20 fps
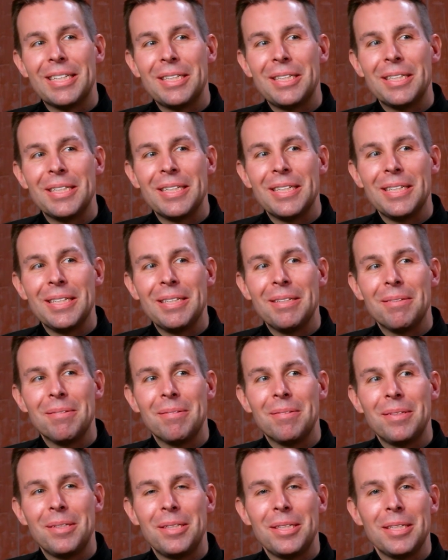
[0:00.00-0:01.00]
she
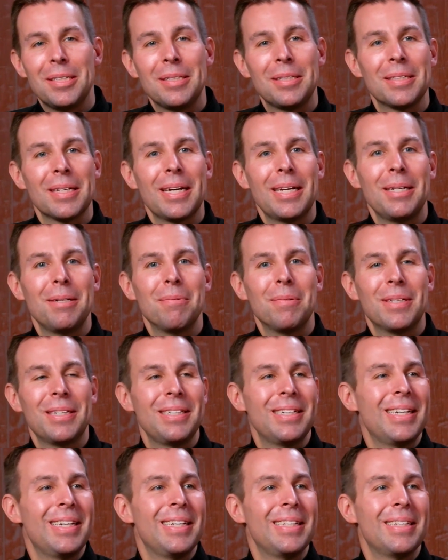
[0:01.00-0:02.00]
decided one
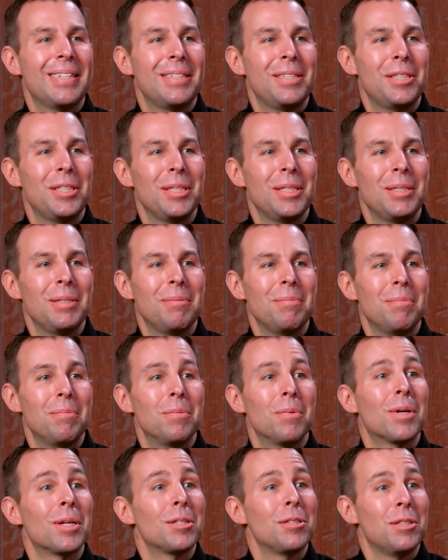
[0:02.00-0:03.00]
day that she
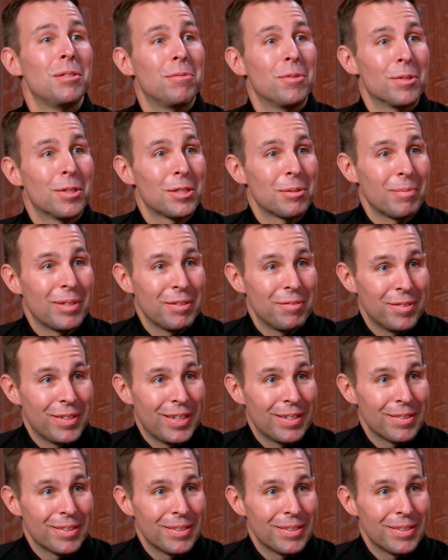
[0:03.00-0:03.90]
wanted to divorce my father.